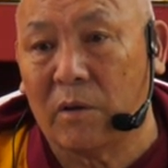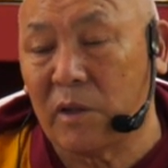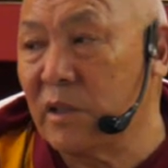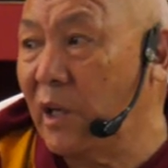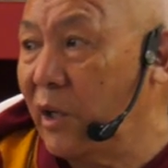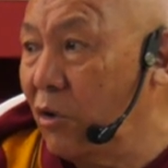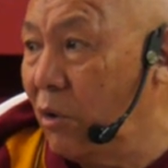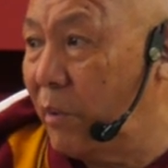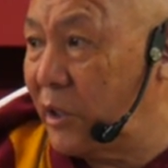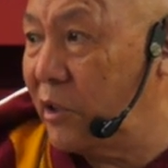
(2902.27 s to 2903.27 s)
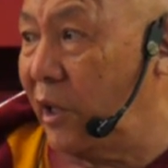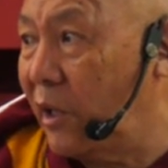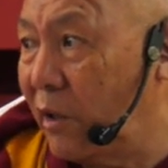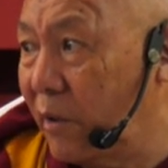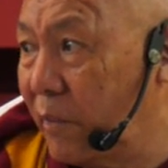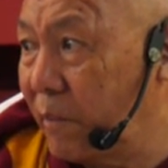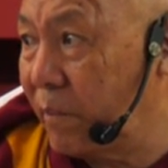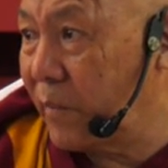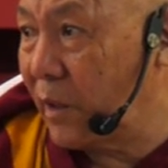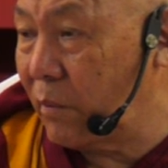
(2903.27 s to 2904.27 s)
Just like your birthday.
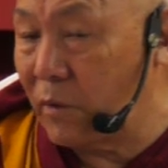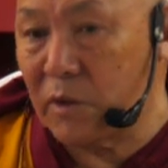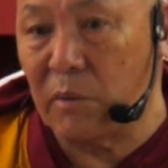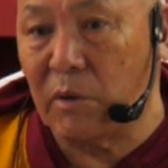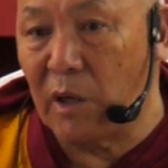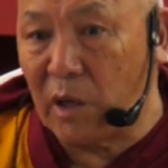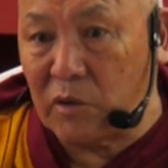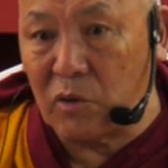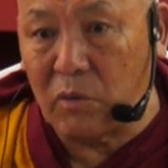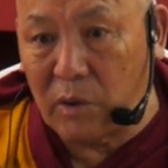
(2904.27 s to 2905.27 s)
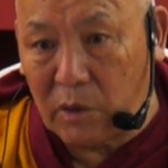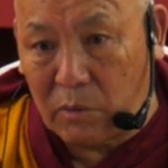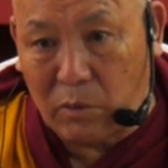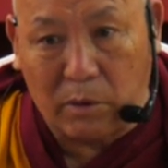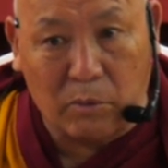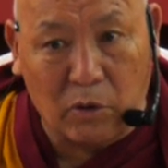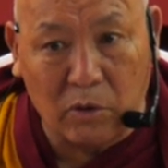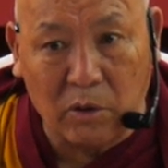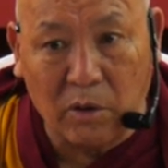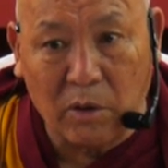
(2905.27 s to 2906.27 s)
When somebody asks you when you were
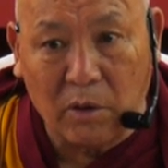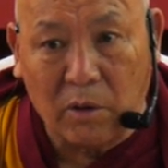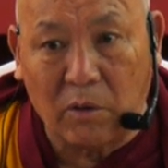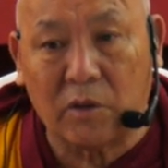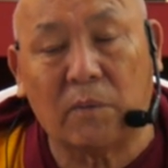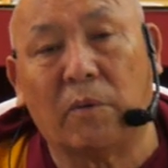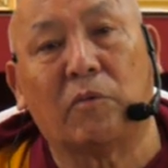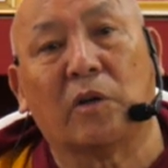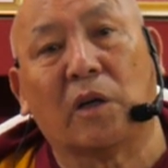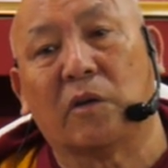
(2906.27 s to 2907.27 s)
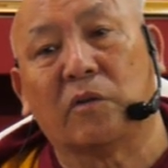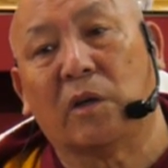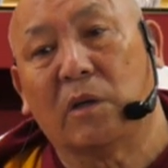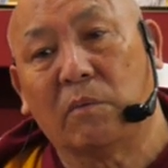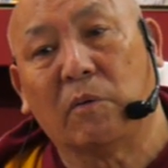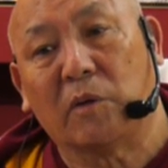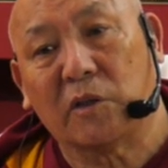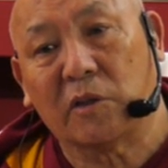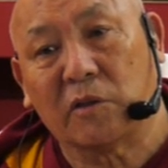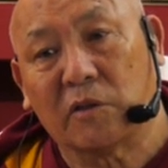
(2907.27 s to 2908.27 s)
born, you say 15 August
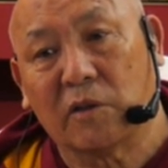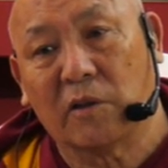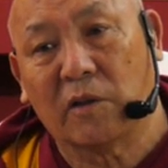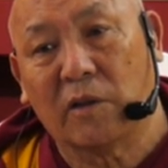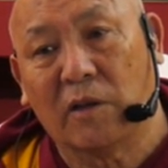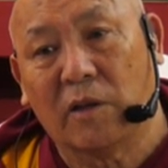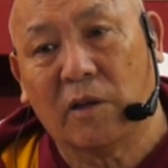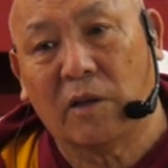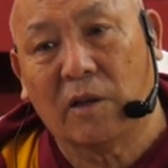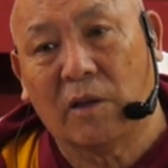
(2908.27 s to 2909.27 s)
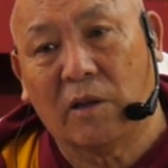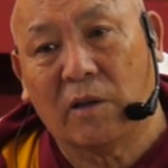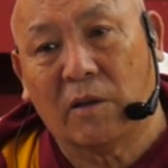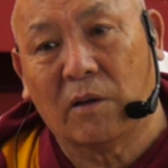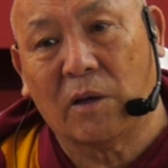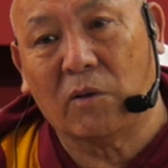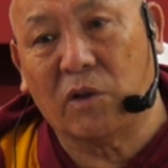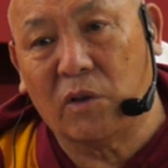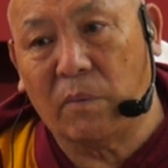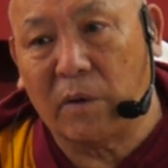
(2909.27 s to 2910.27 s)
1956. How
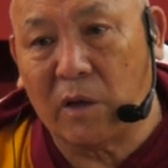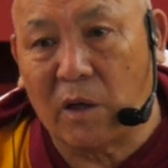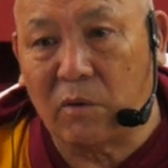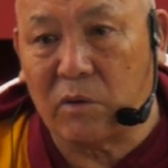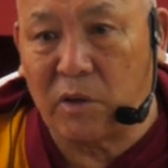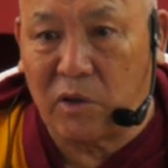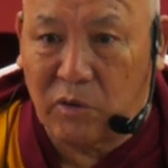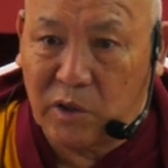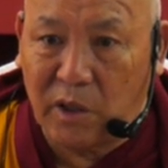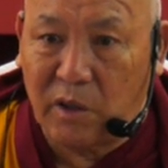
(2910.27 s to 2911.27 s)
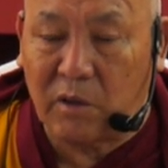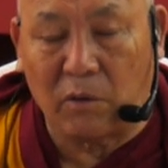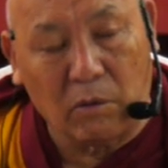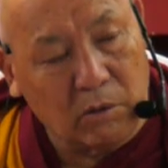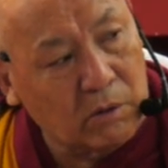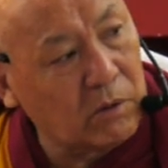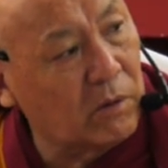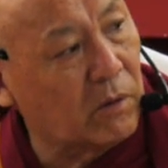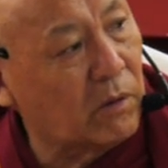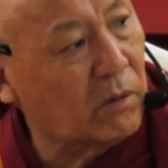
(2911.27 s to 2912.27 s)
did you figure out? Did you see it? No.
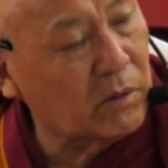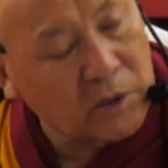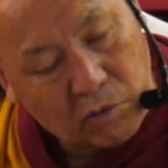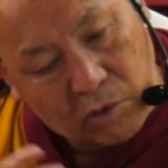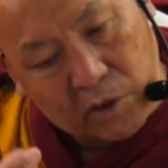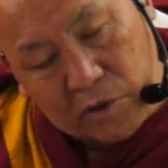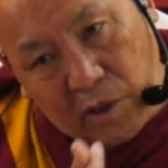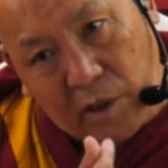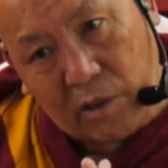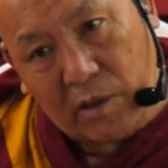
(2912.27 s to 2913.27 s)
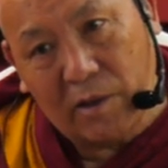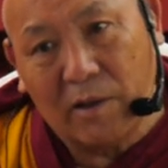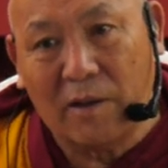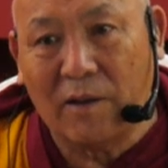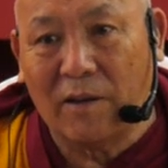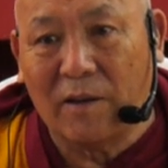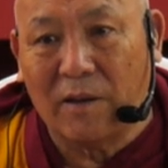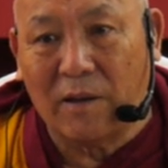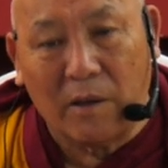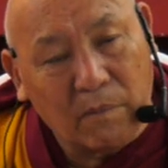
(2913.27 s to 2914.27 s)
Did you reason it?
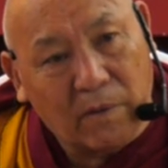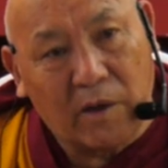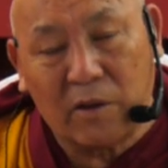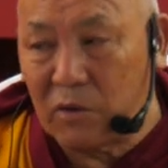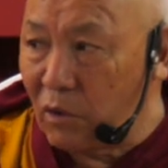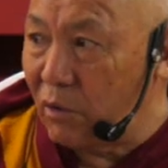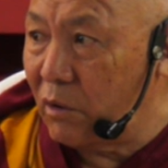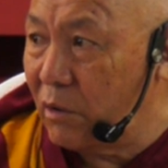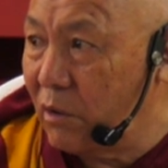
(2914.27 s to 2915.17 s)
Infer it? No.